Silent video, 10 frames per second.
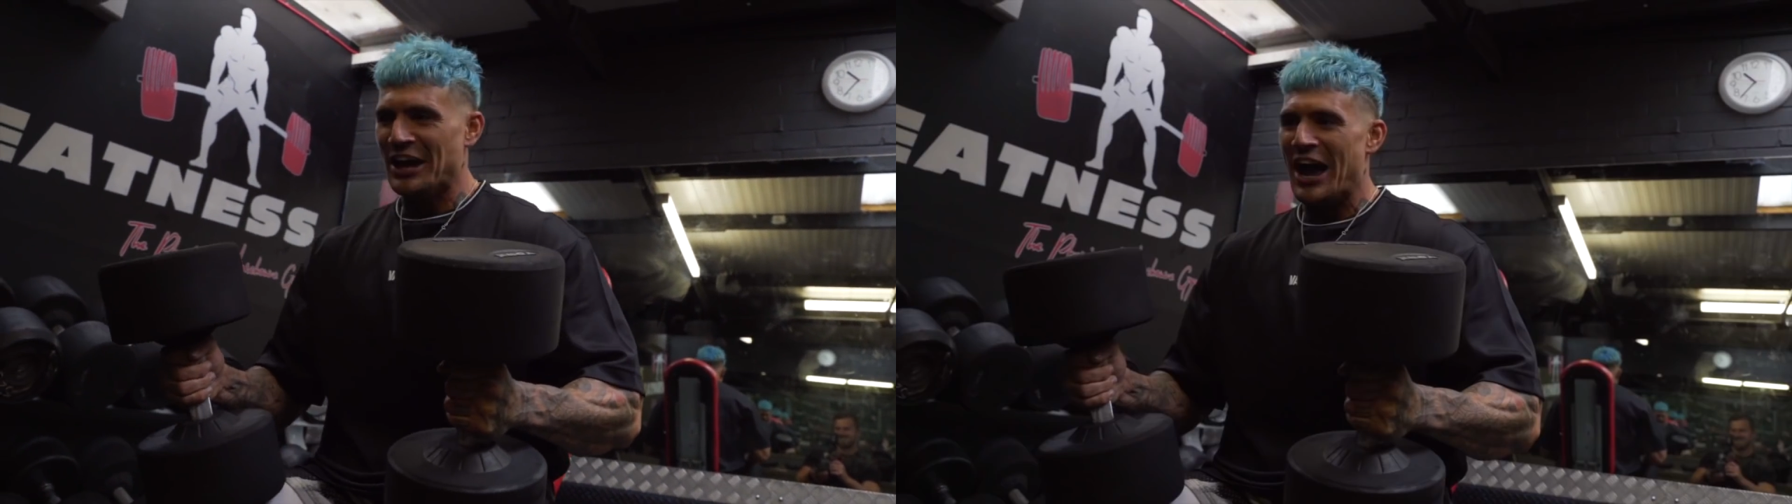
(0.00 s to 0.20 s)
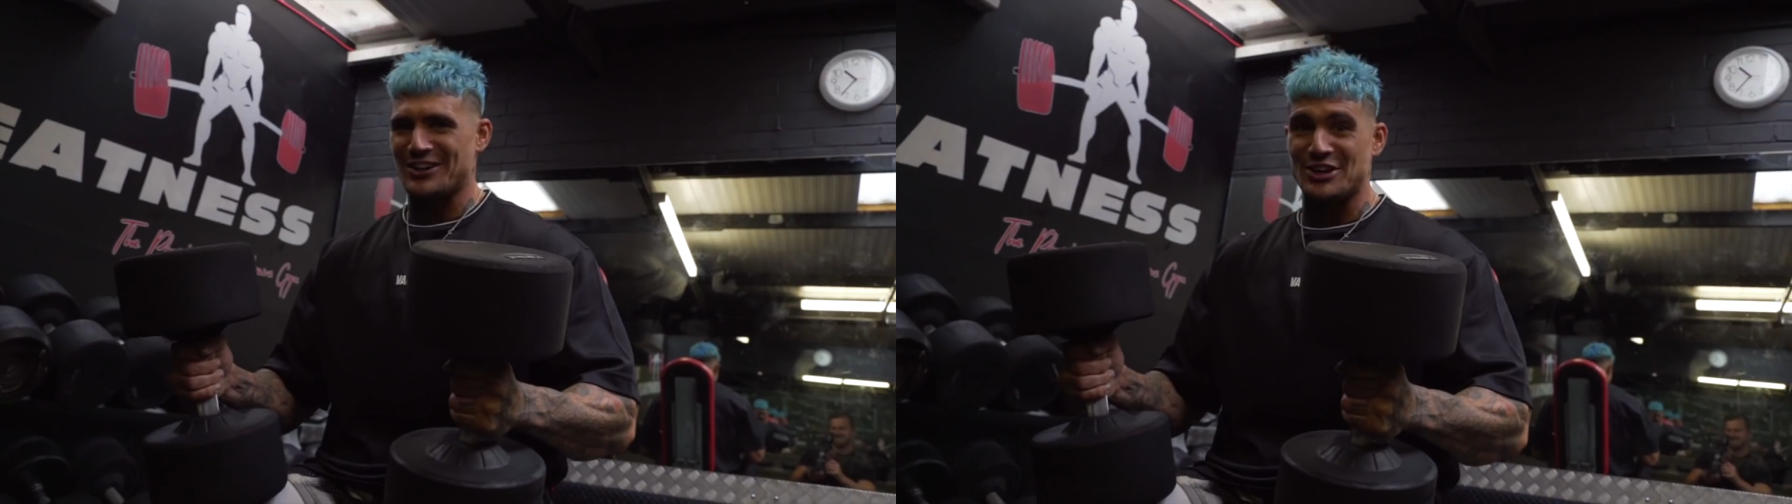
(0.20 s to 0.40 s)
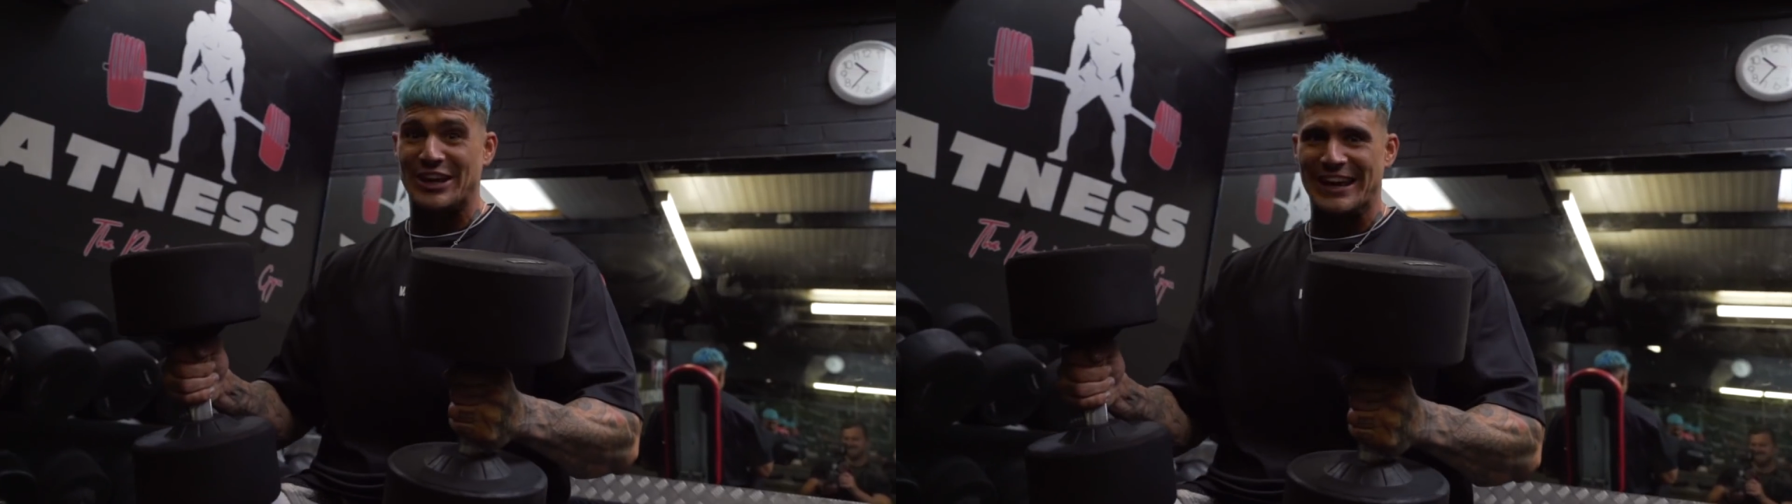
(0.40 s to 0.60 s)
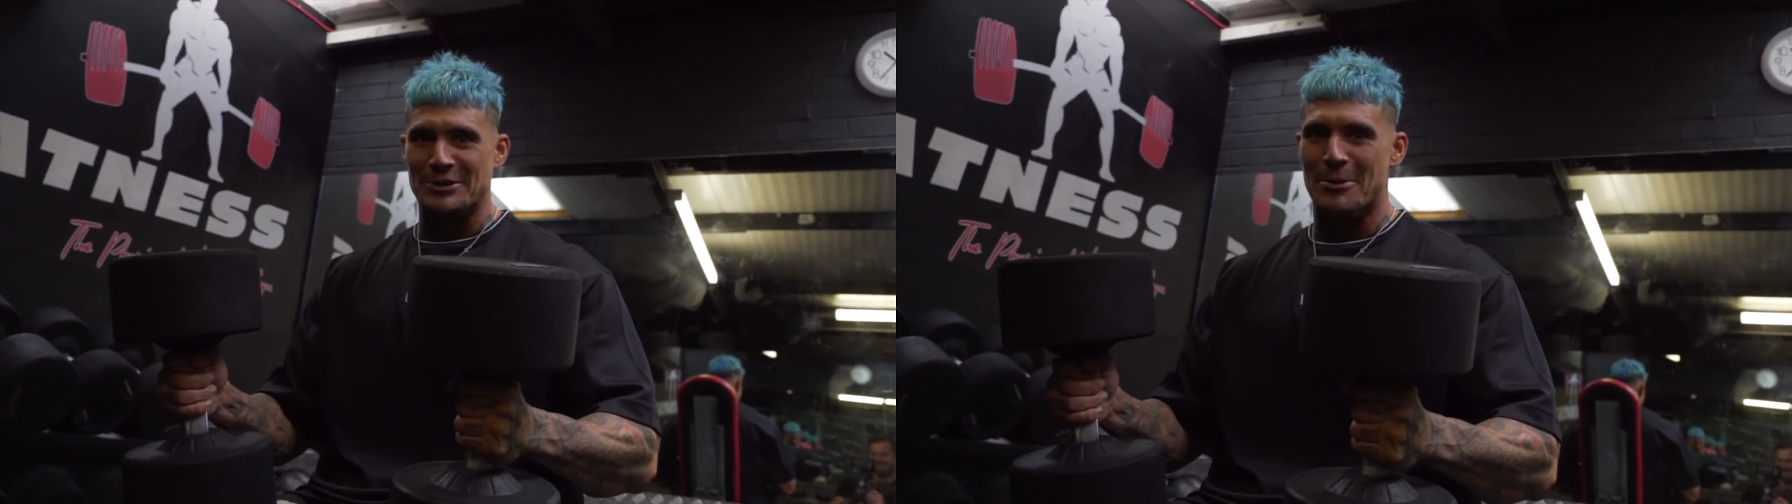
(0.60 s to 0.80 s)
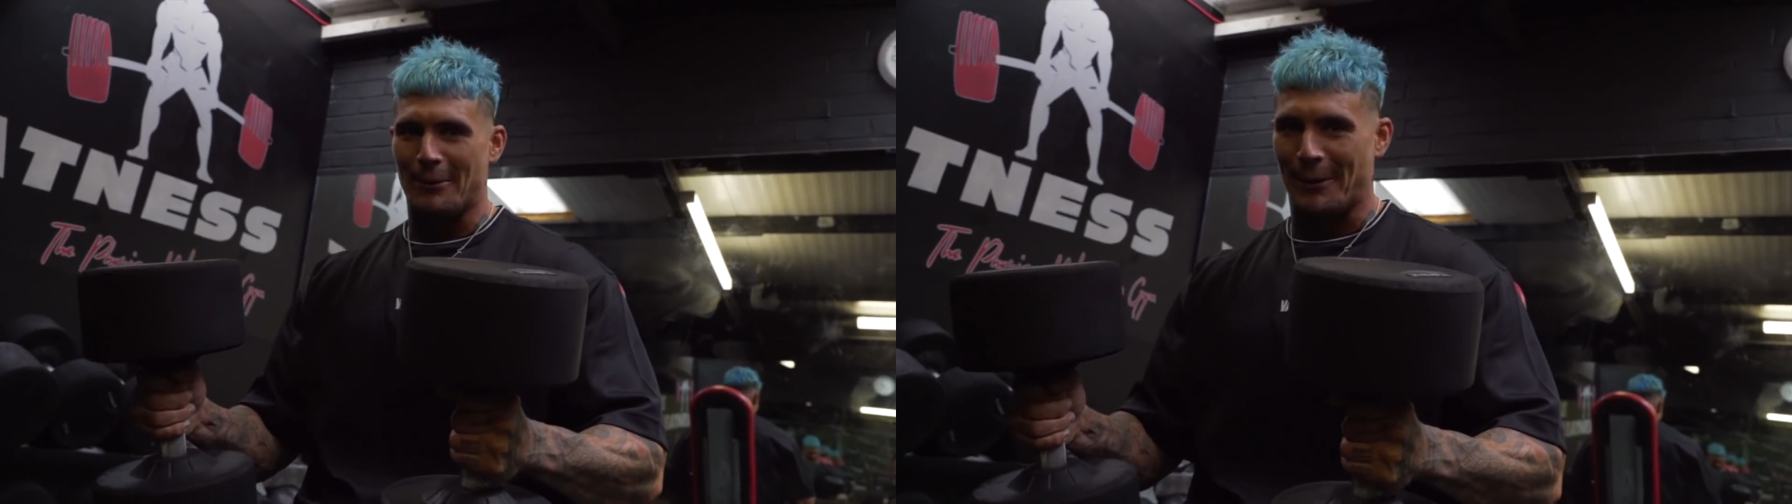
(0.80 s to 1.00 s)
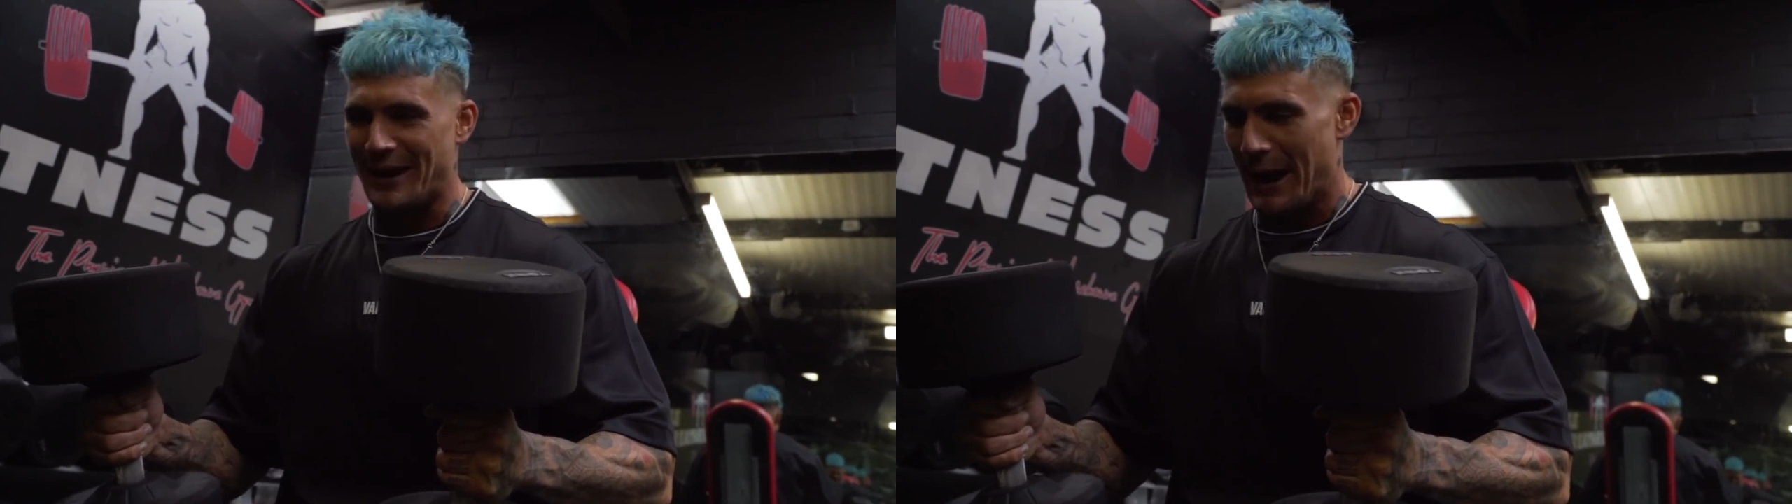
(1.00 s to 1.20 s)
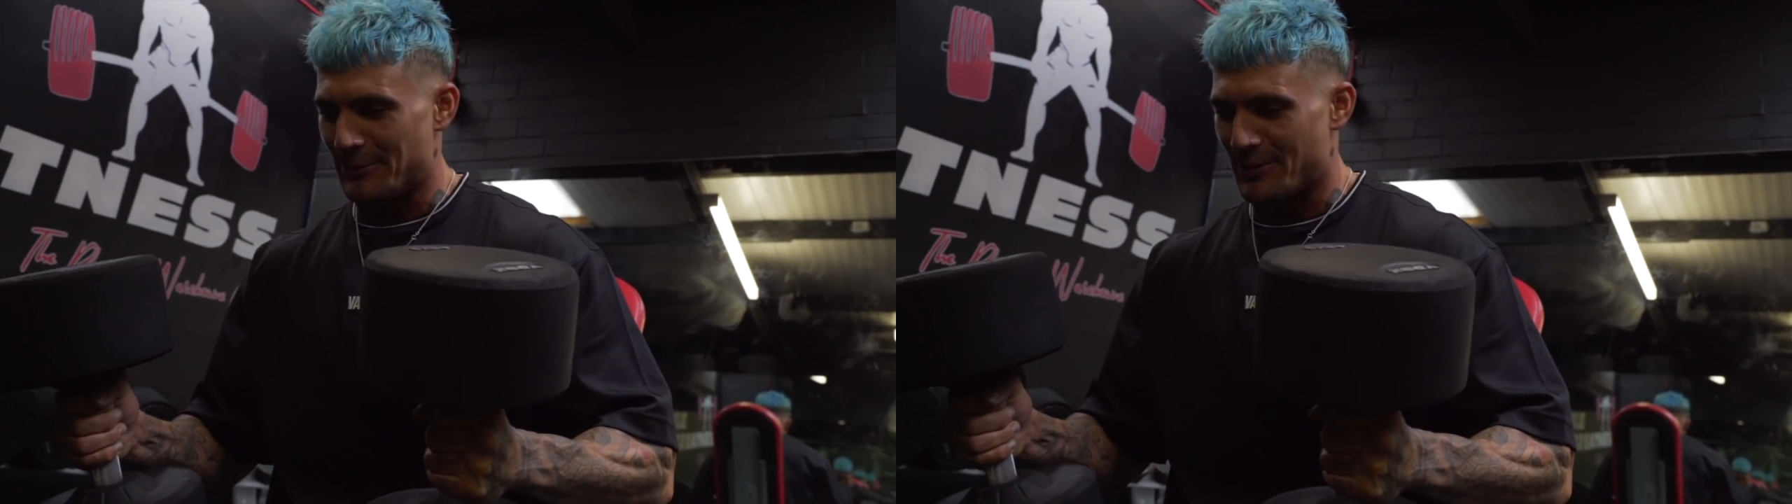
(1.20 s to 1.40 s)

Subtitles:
Actually, getting them up I'll be happy